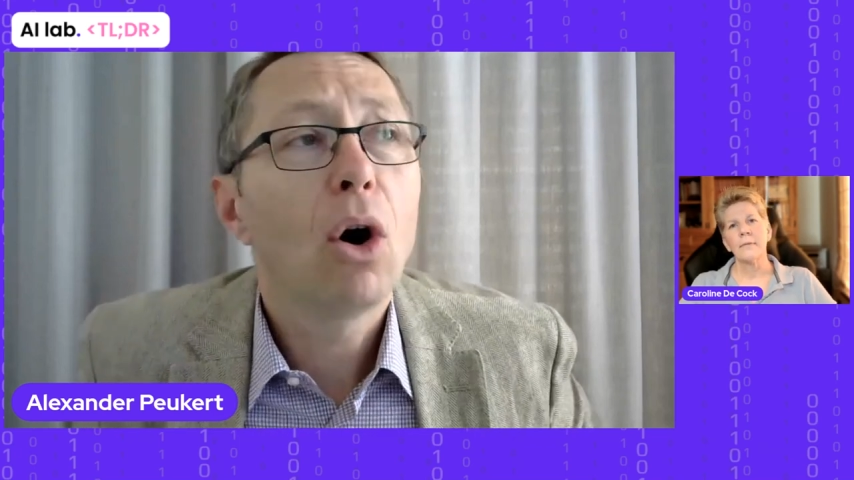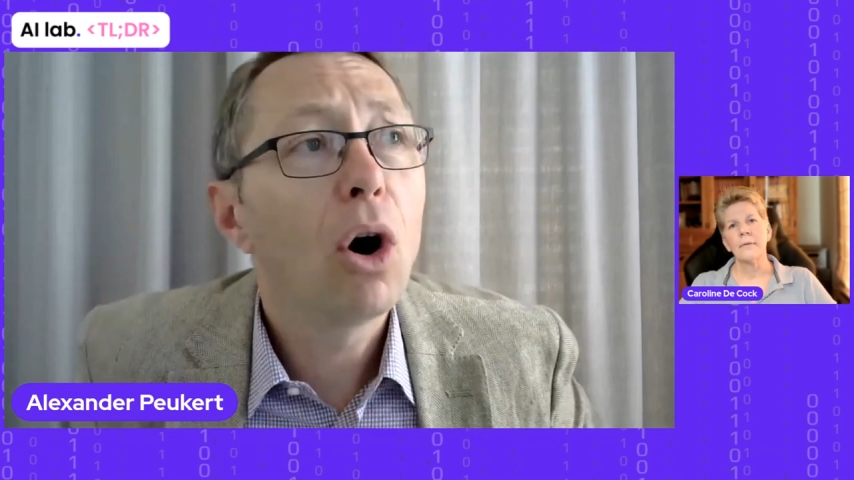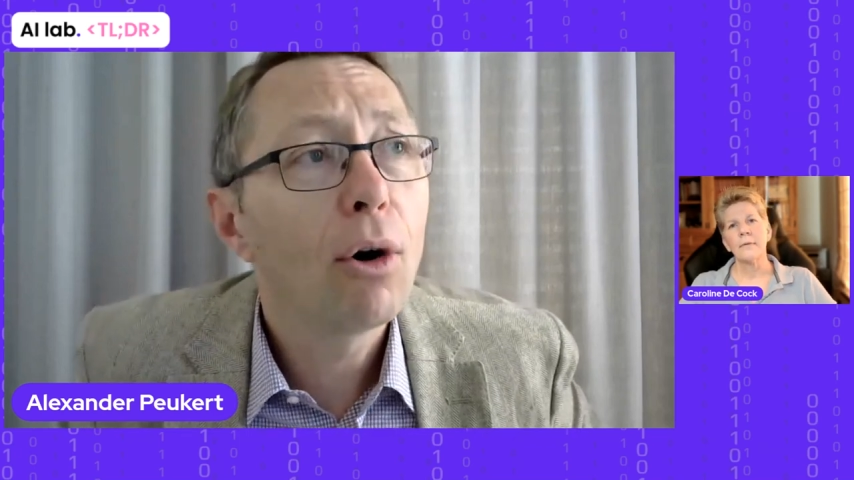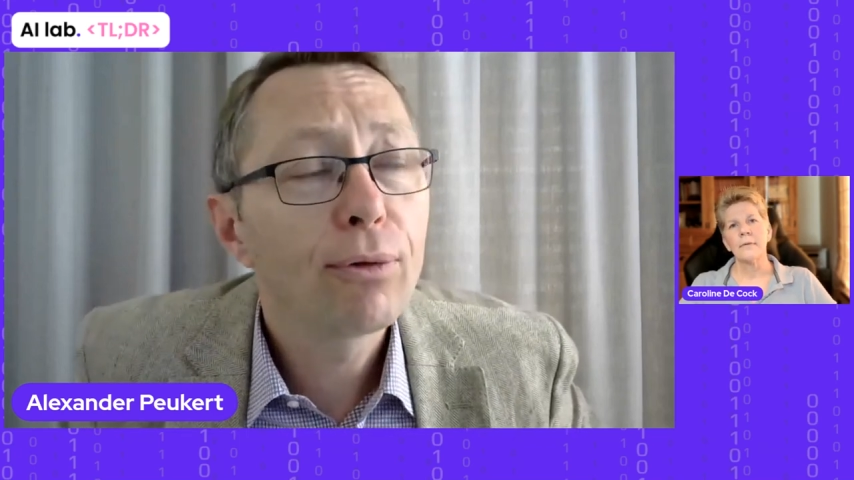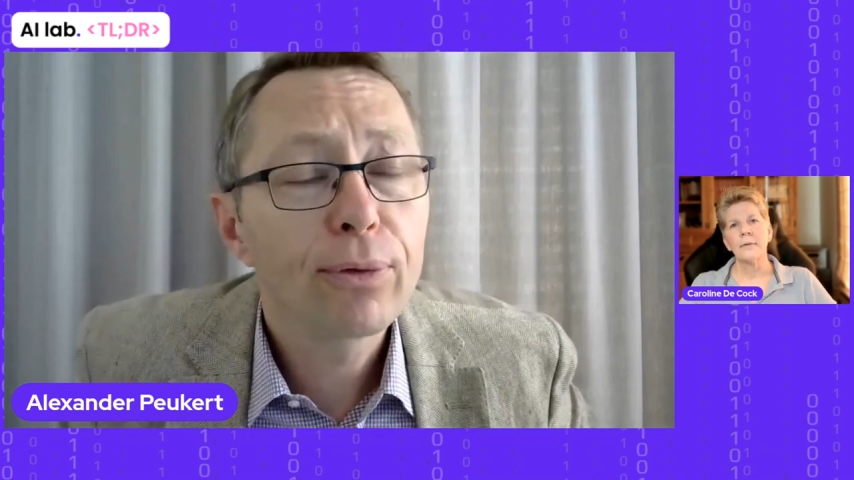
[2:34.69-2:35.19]

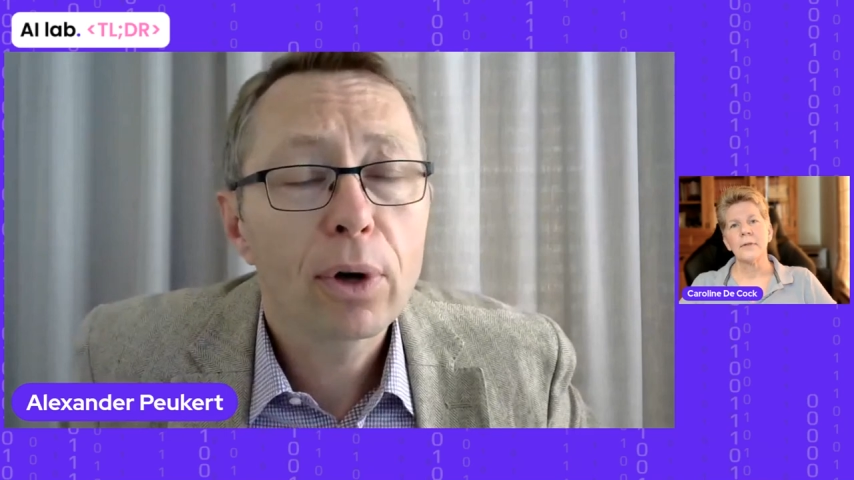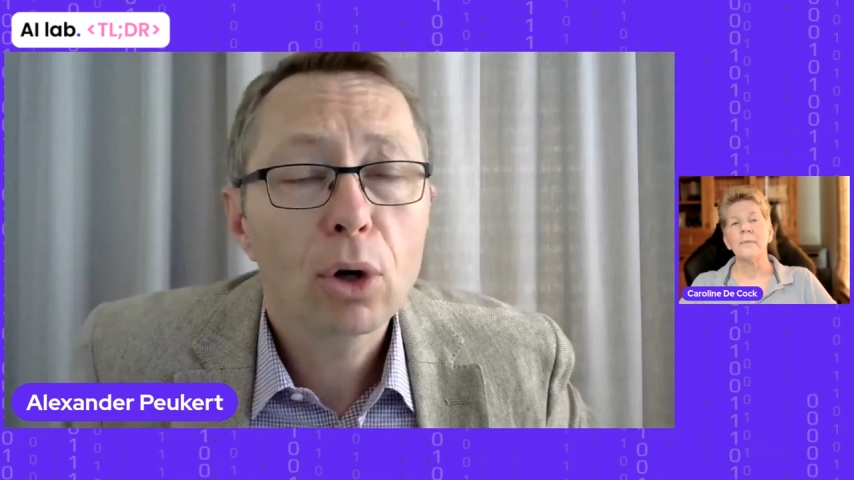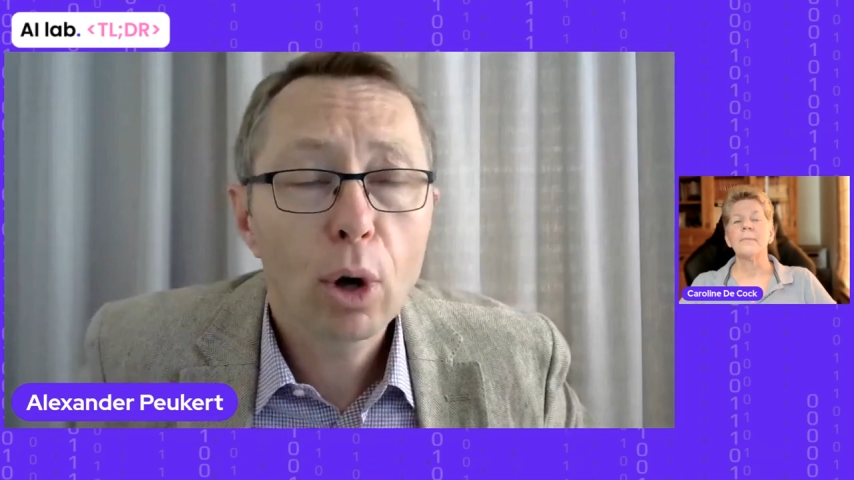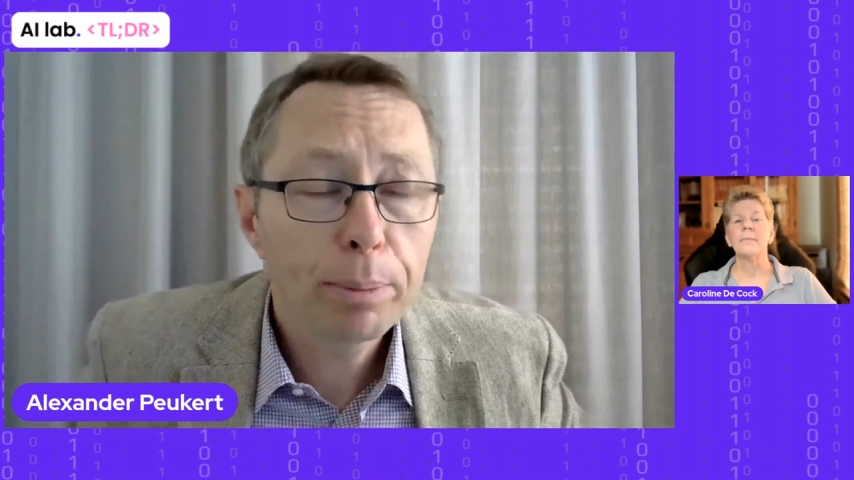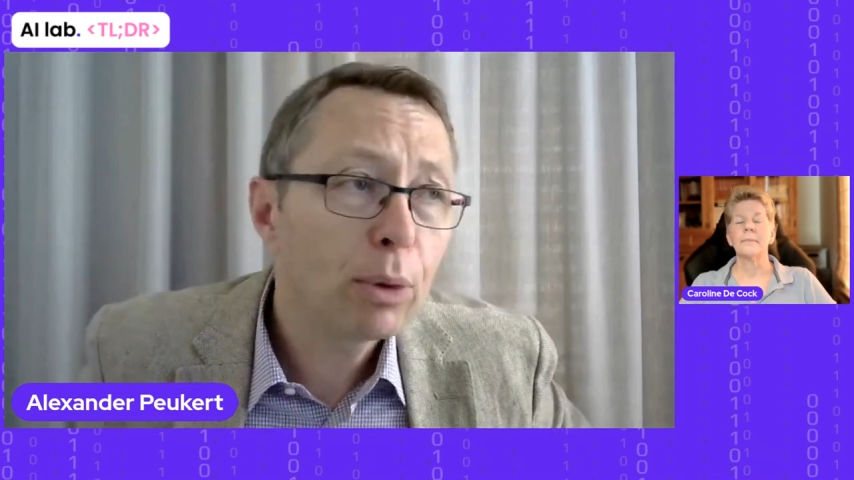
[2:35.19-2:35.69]
of
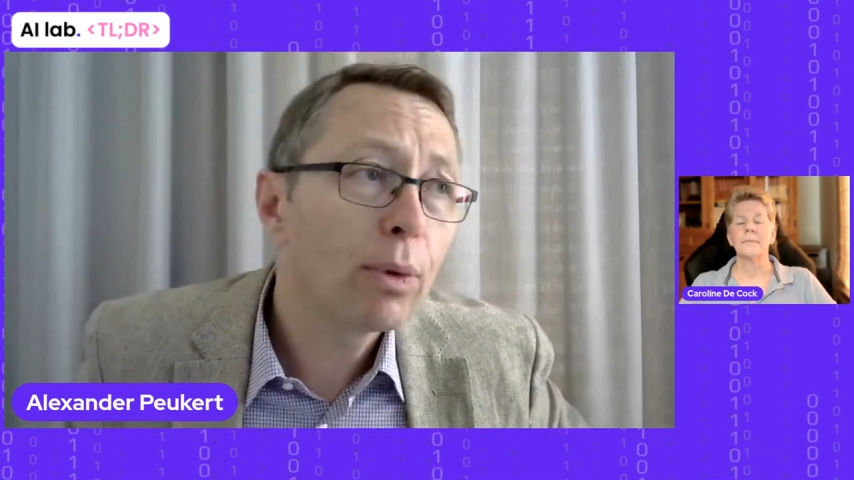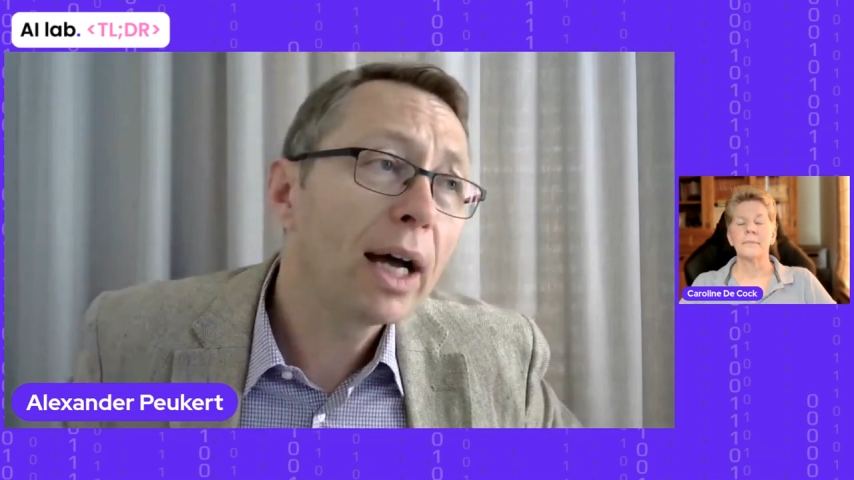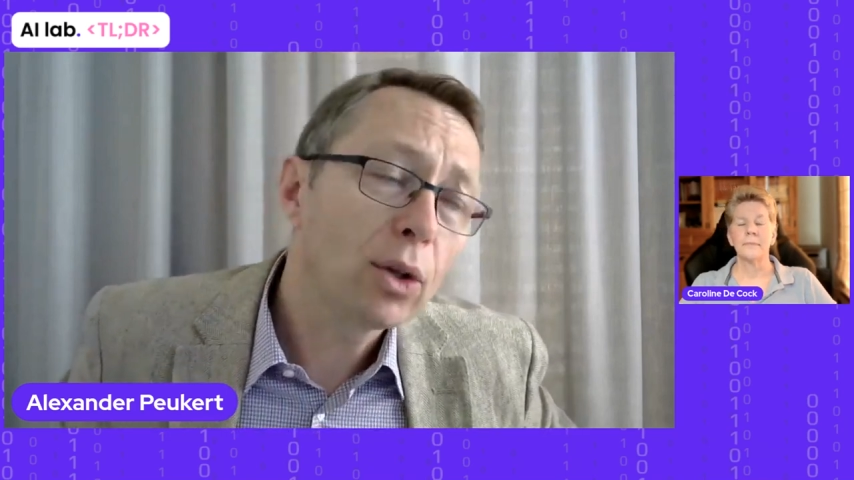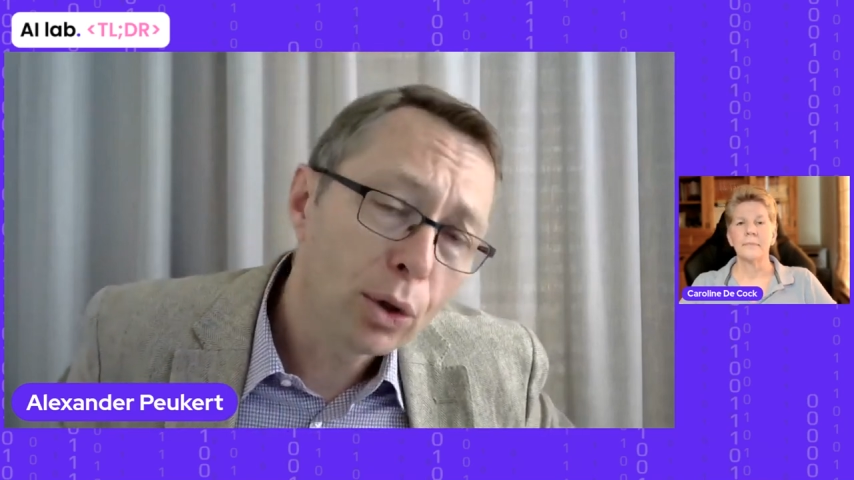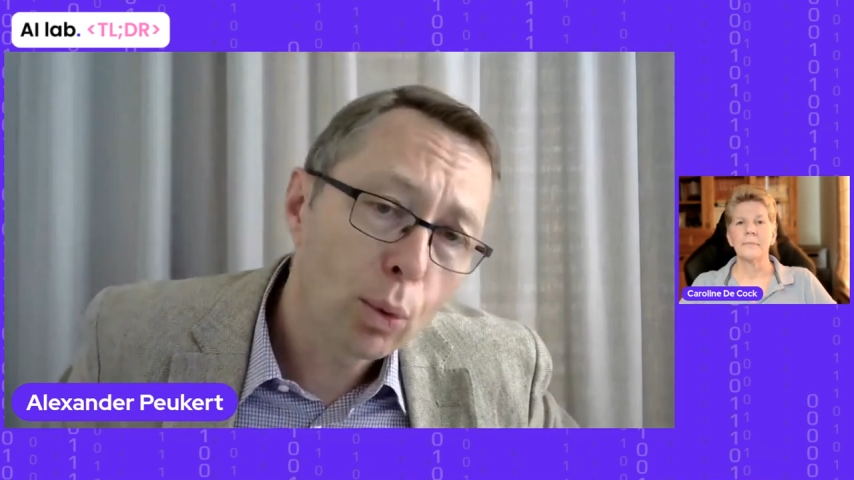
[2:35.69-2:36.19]

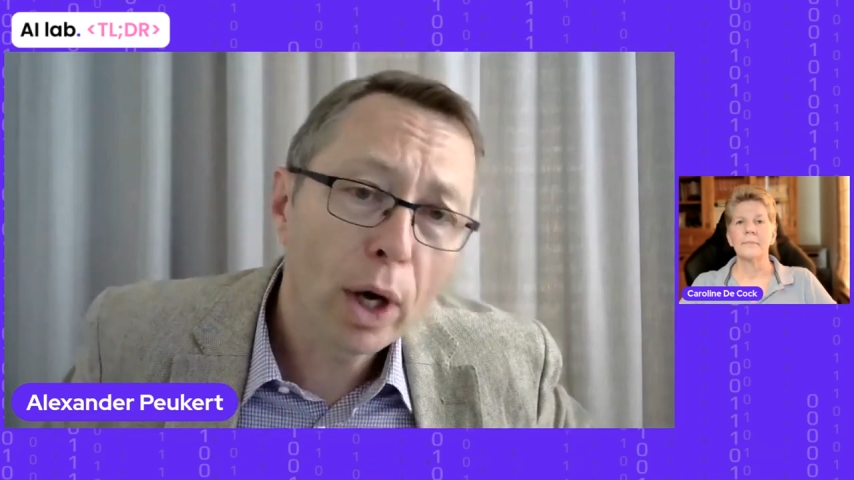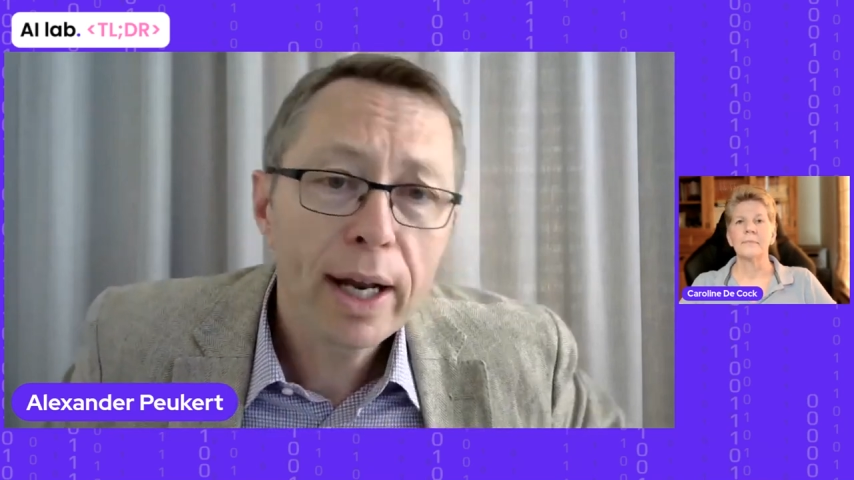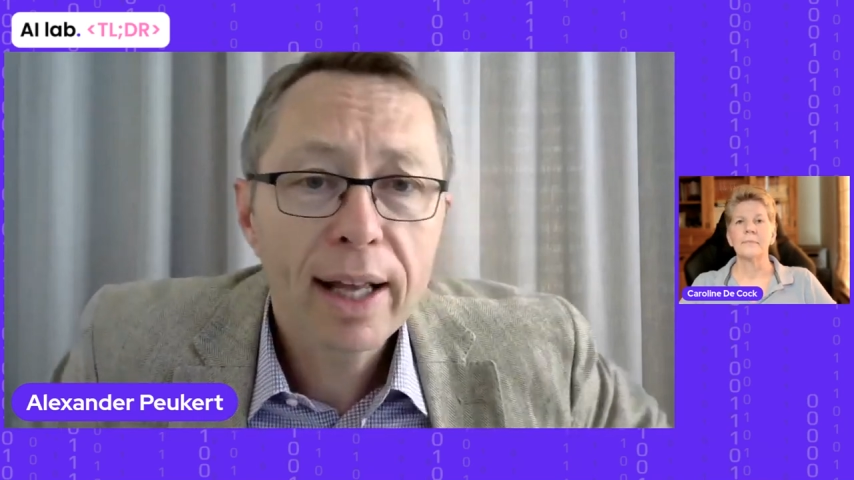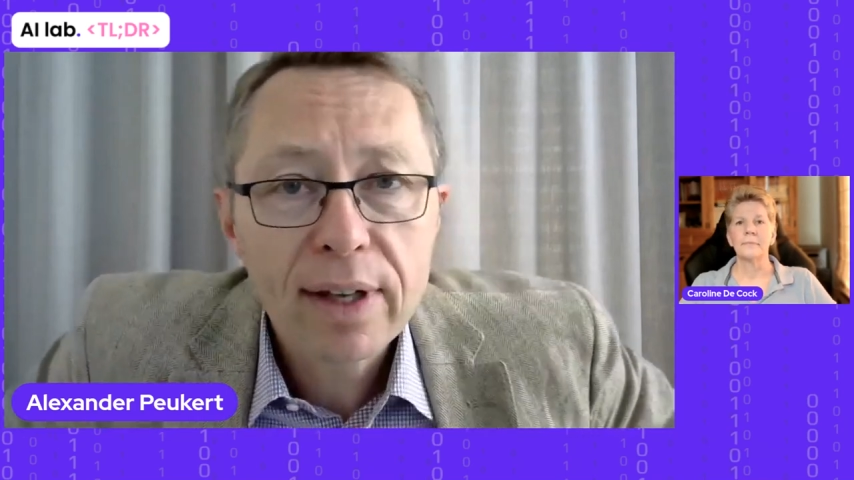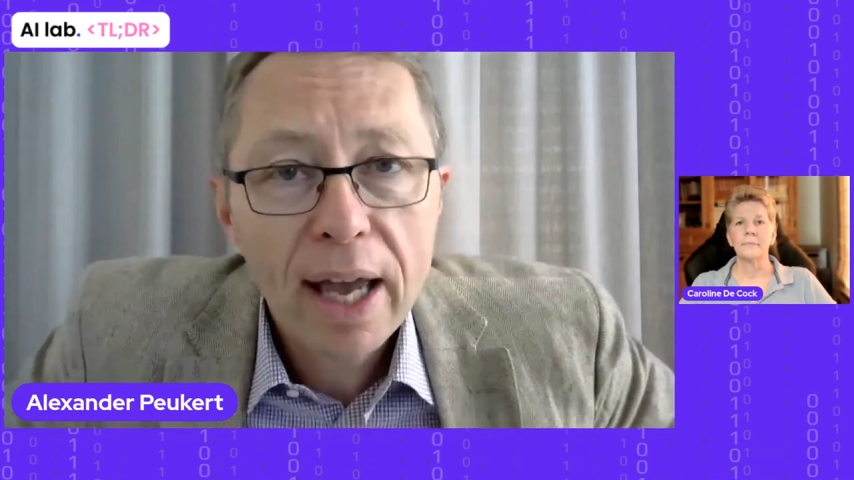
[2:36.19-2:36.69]
copyright on the
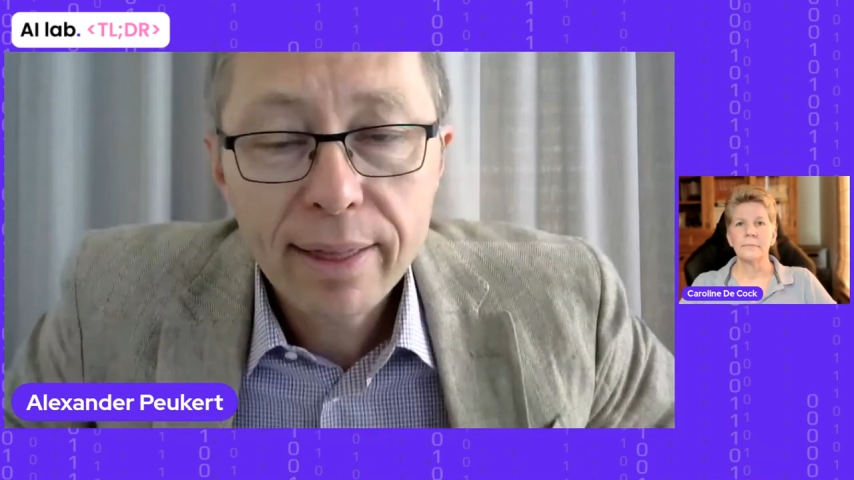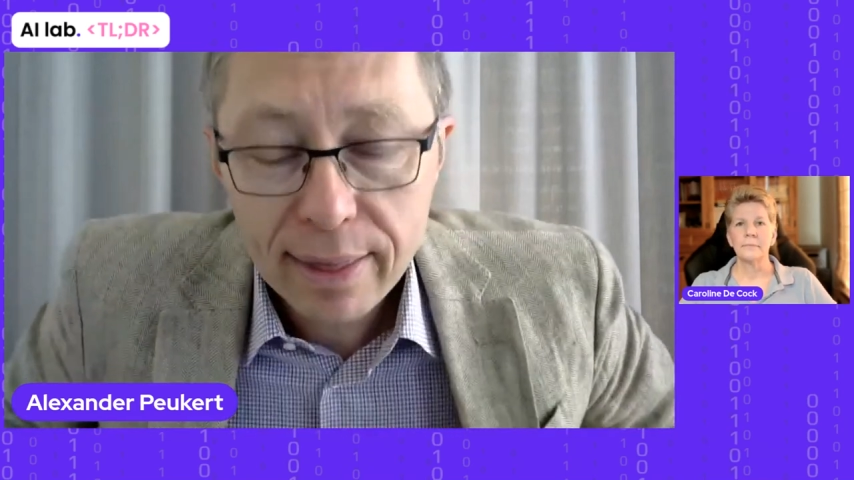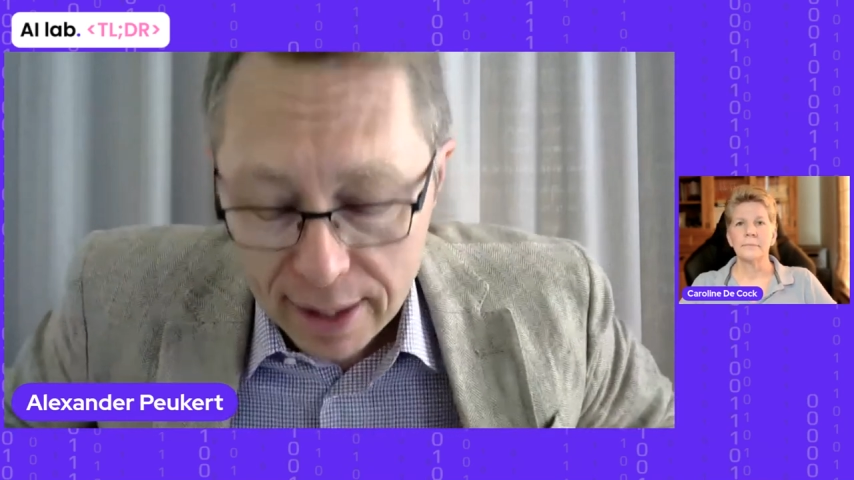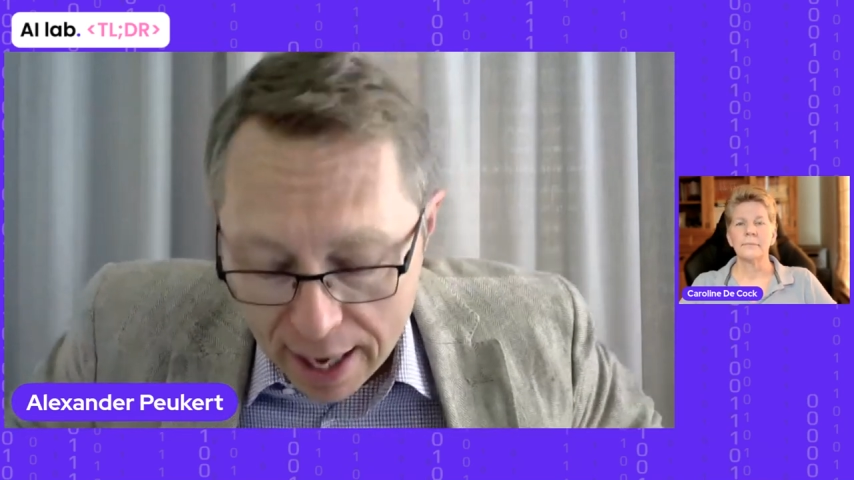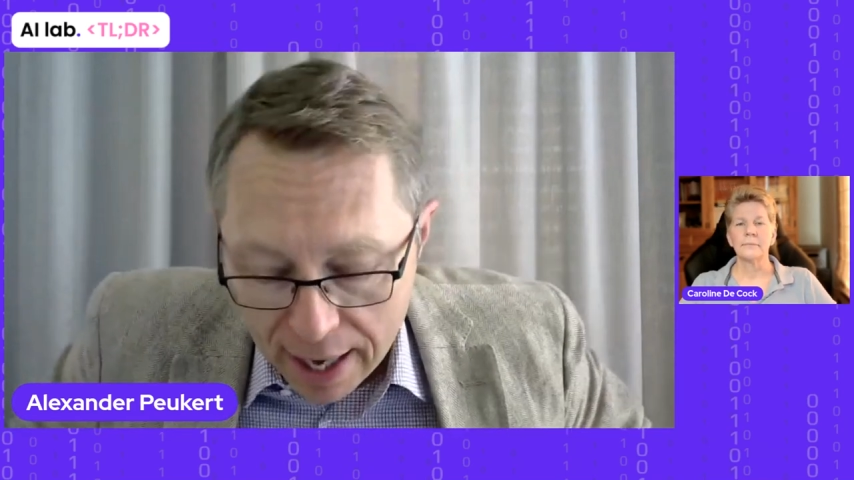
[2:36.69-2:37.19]
one hand and the